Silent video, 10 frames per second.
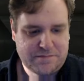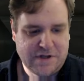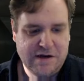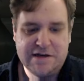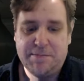
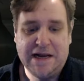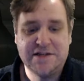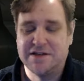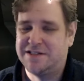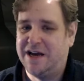It depends
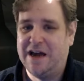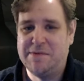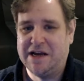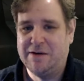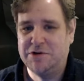on
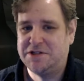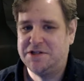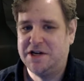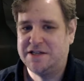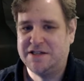timing, I would
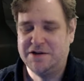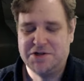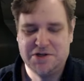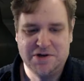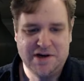suggest, though.
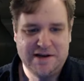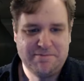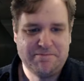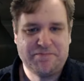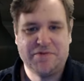Surely,
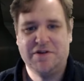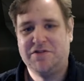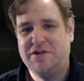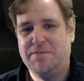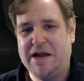it
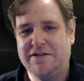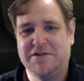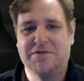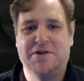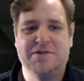depends
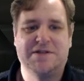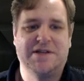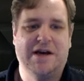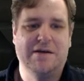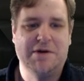on on
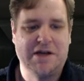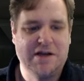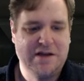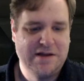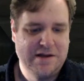timing.
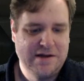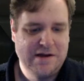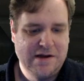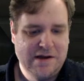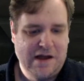
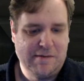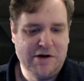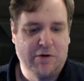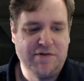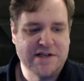I mean,
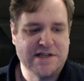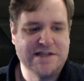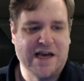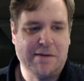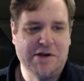obviously,
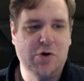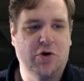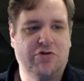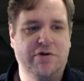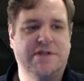timing your
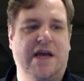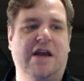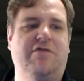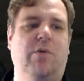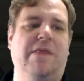crusade
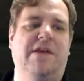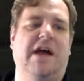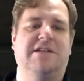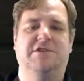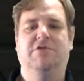for when the
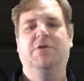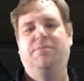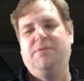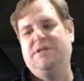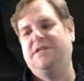ads are up
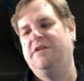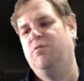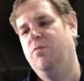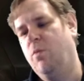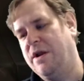instead of
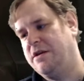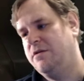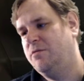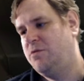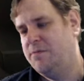when
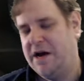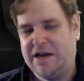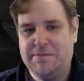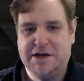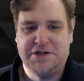you might
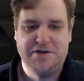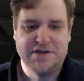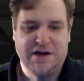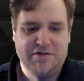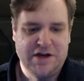get best use
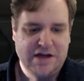out of it